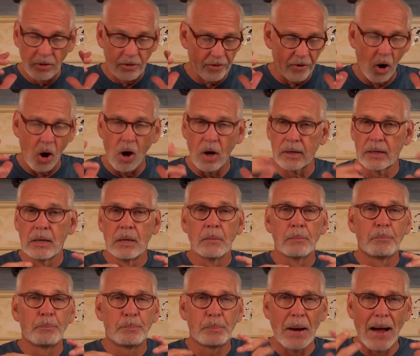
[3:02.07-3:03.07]
thought,
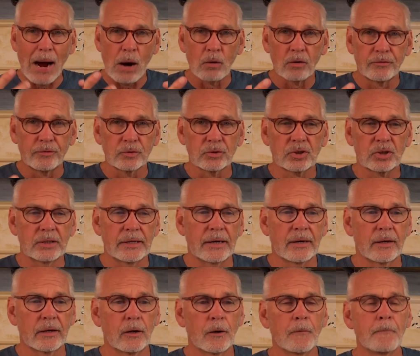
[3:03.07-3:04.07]
powerful
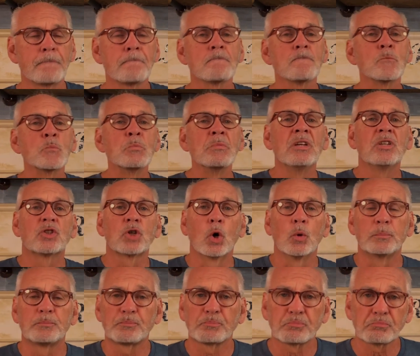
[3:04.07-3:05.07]
scenario.
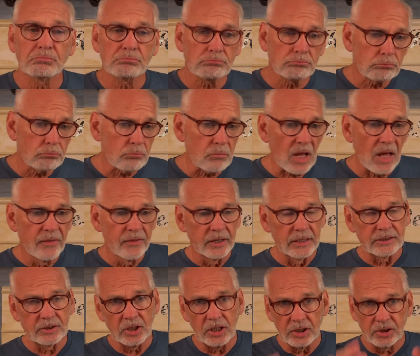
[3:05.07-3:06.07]
So
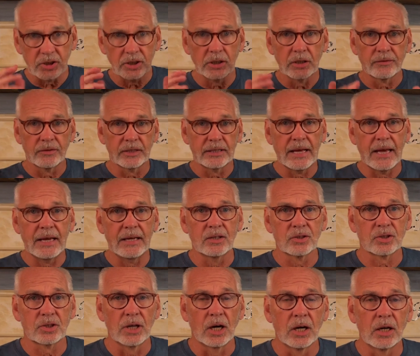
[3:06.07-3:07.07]
the teaching of the day
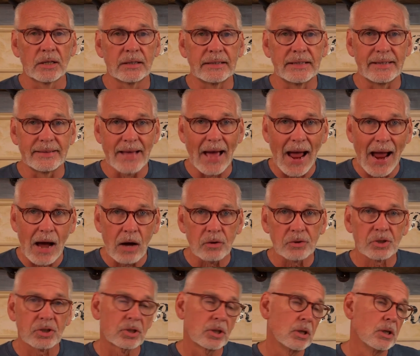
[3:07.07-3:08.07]
is done in the
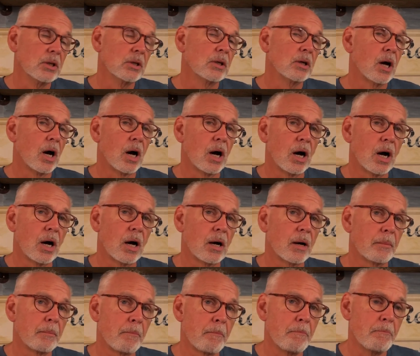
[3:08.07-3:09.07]
house.
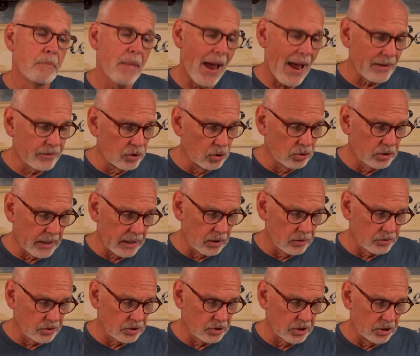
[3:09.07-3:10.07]
Matthew
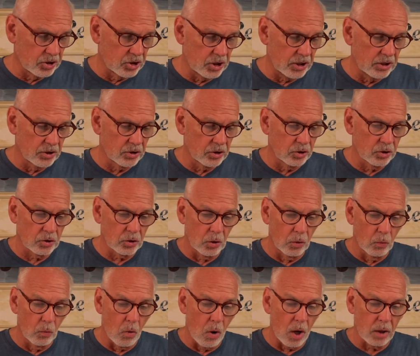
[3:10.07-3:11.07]
tells us that Jesus
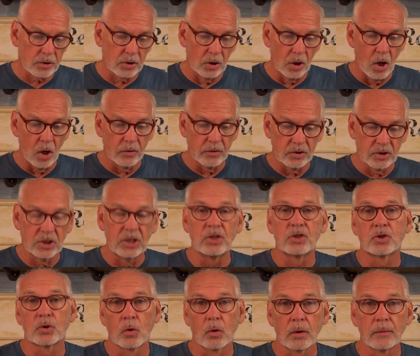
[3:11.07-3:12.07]
walked along the
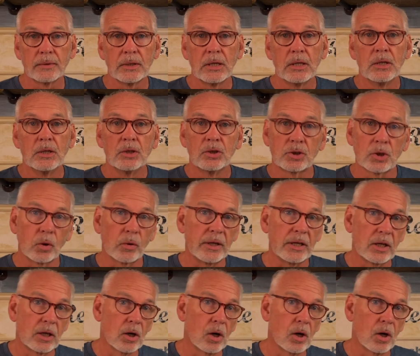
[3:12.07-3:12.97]
seashore. So